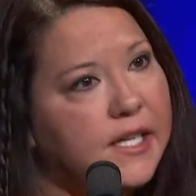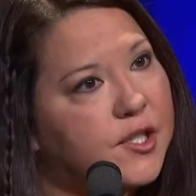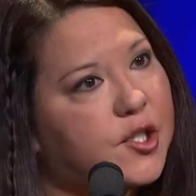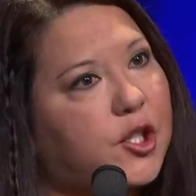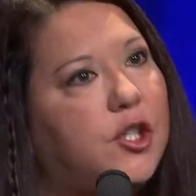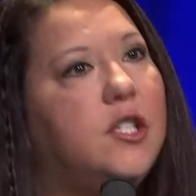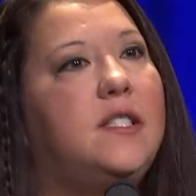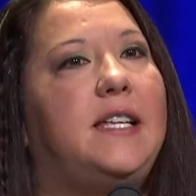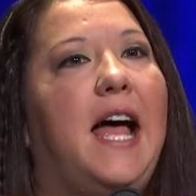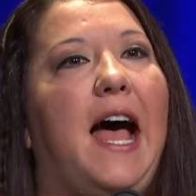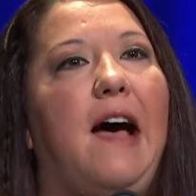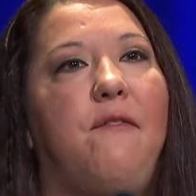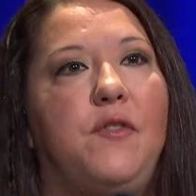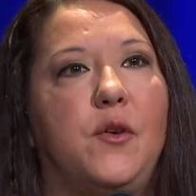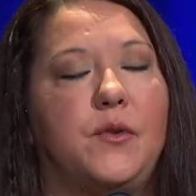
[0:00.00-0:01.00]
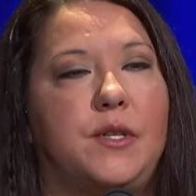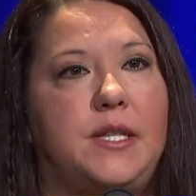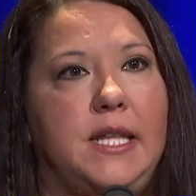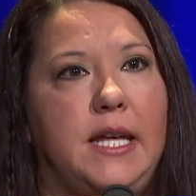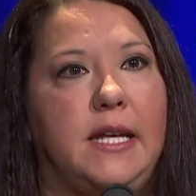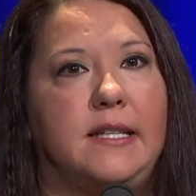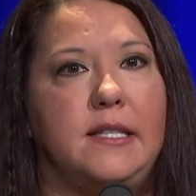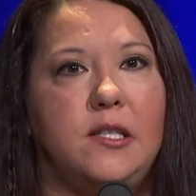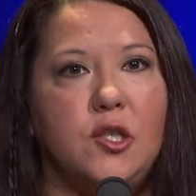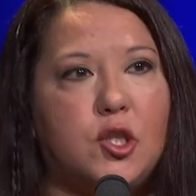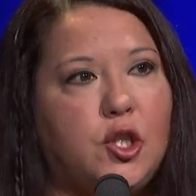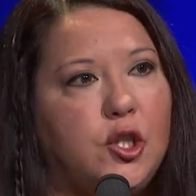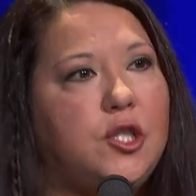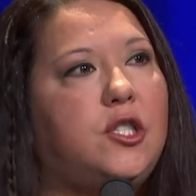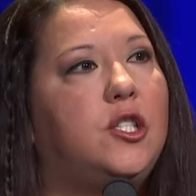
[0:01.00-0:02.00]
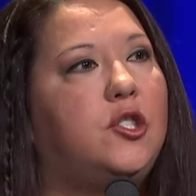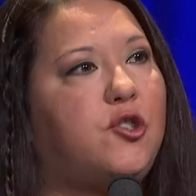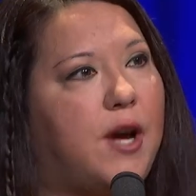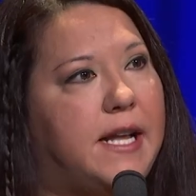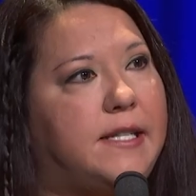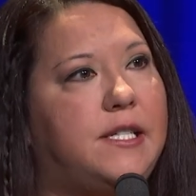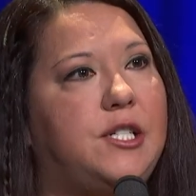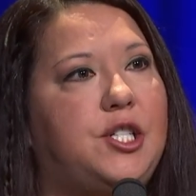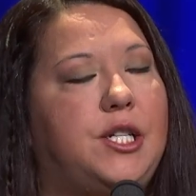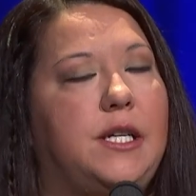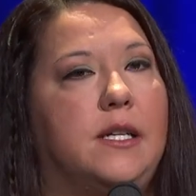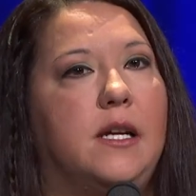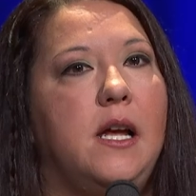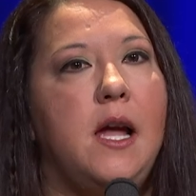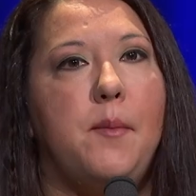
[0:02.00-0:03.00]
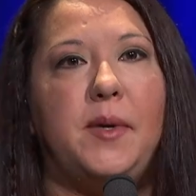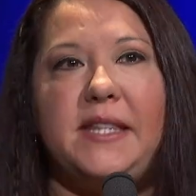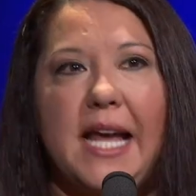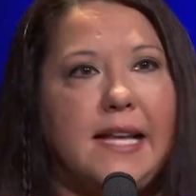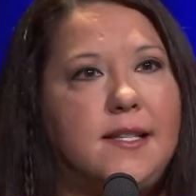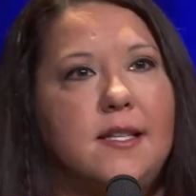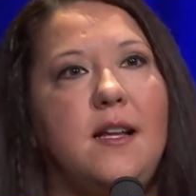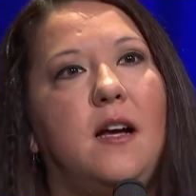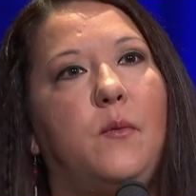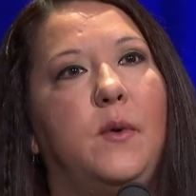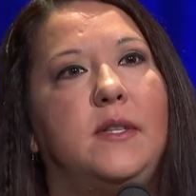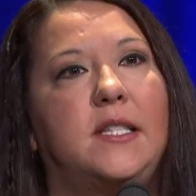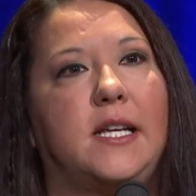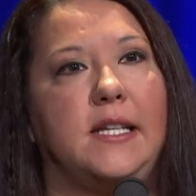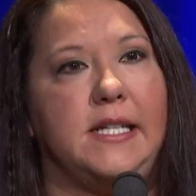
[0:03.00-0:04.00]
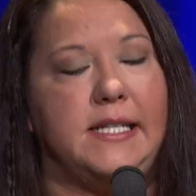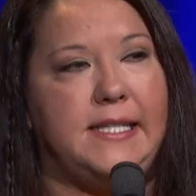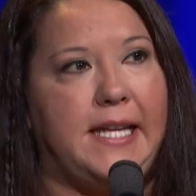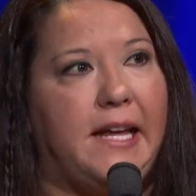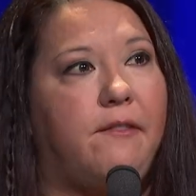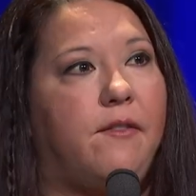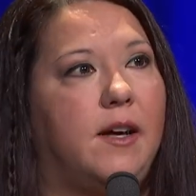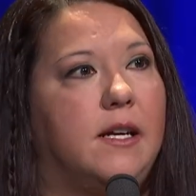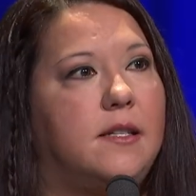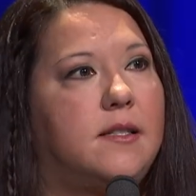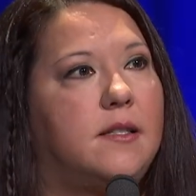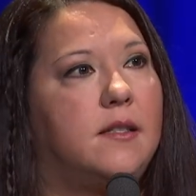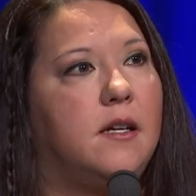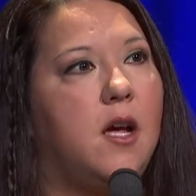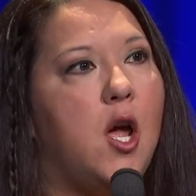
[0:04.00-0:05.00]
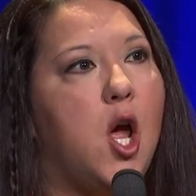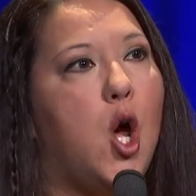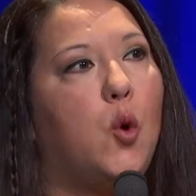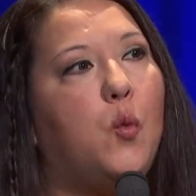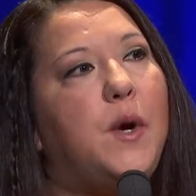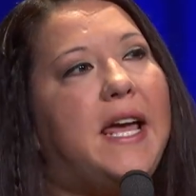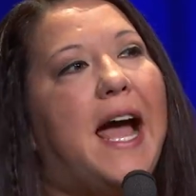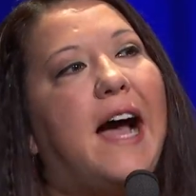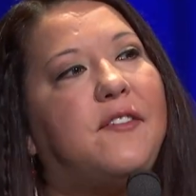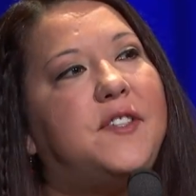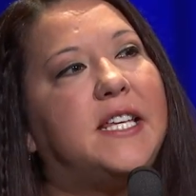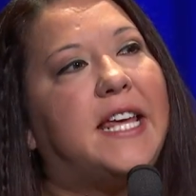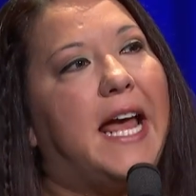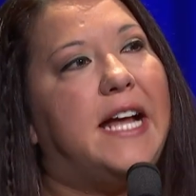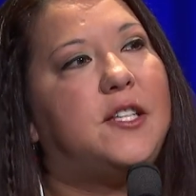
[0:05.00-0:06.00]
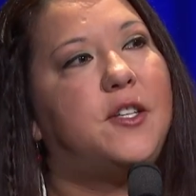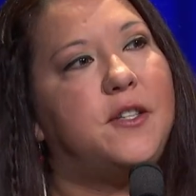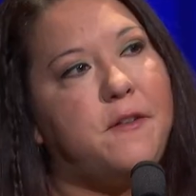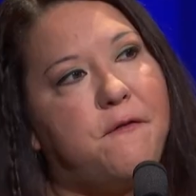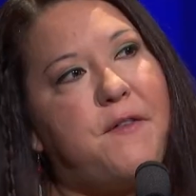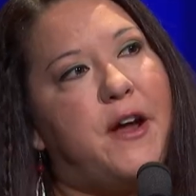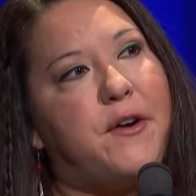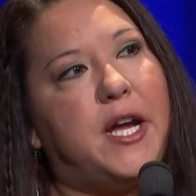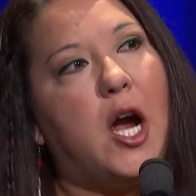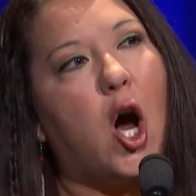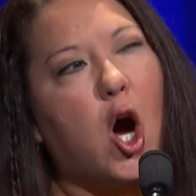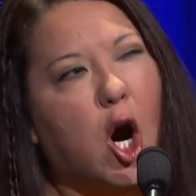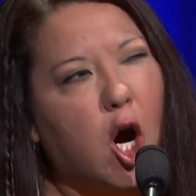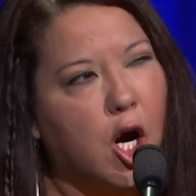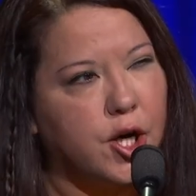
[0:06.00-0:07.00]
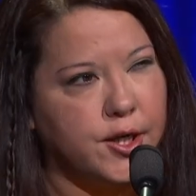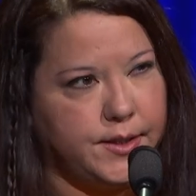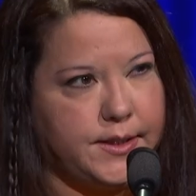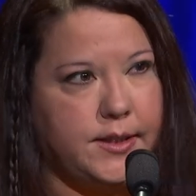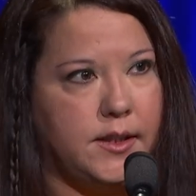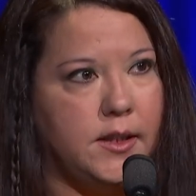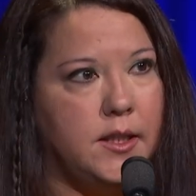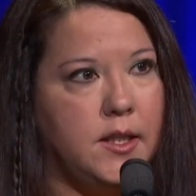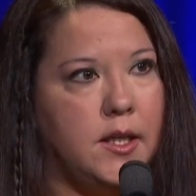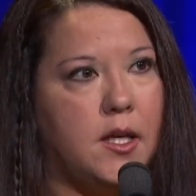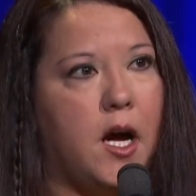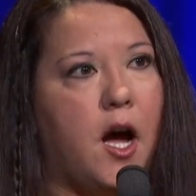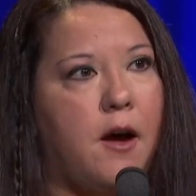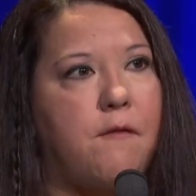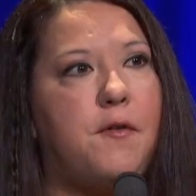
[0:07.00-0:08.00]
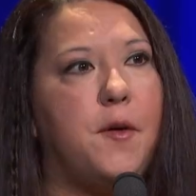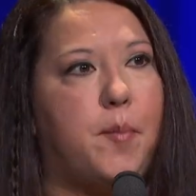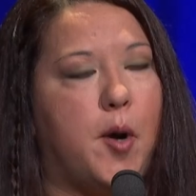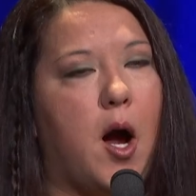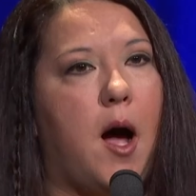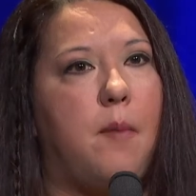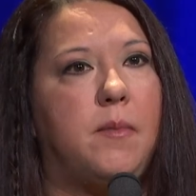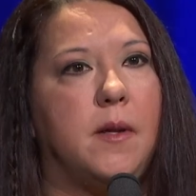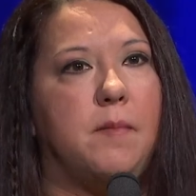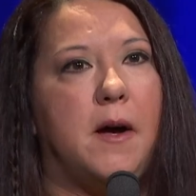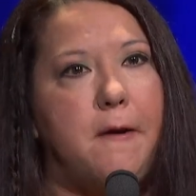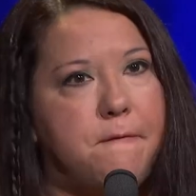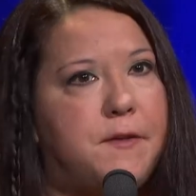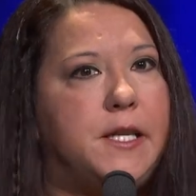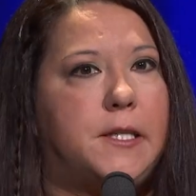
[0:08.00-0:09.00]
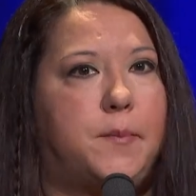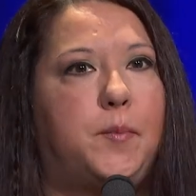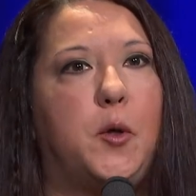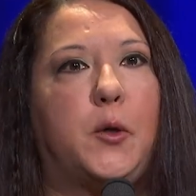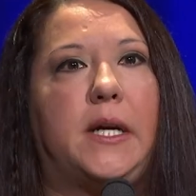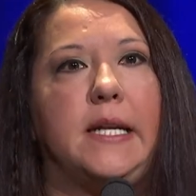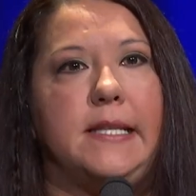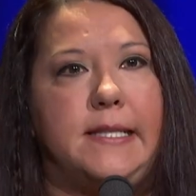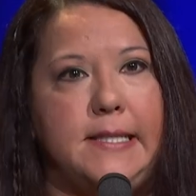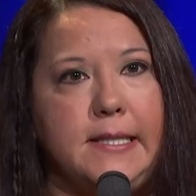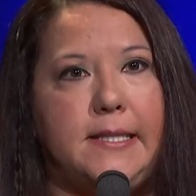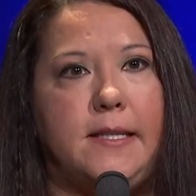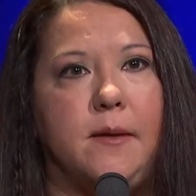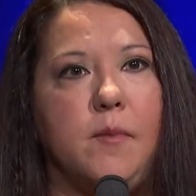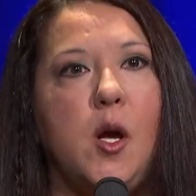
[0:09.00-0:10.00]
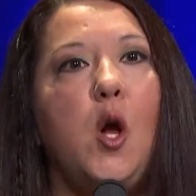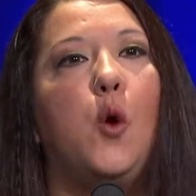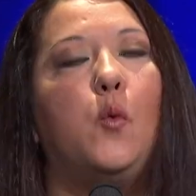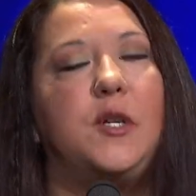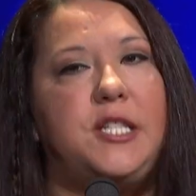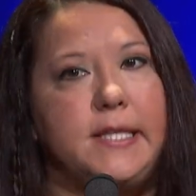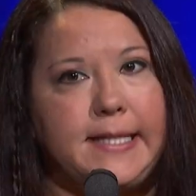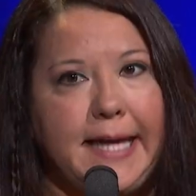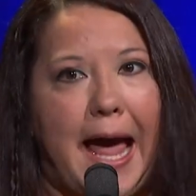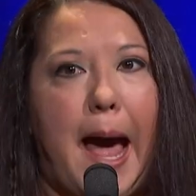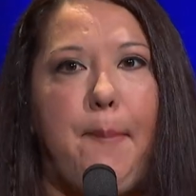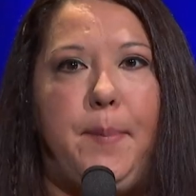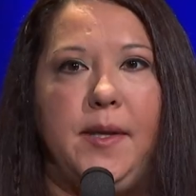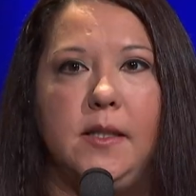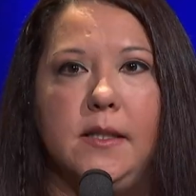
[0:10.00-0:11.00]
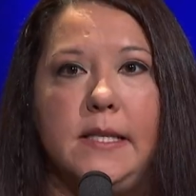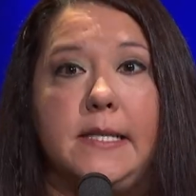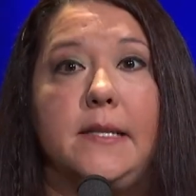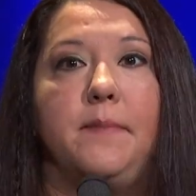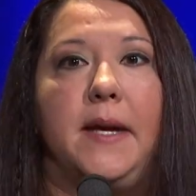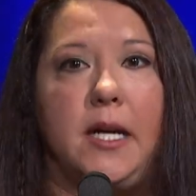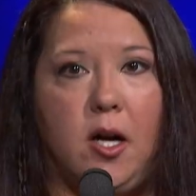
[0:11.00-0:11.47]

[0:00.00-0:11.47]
is good to have those things. It is good to transition, but that's not what's going to save us. We have to get to the very heart of the problem of this broken system, which is capitalism and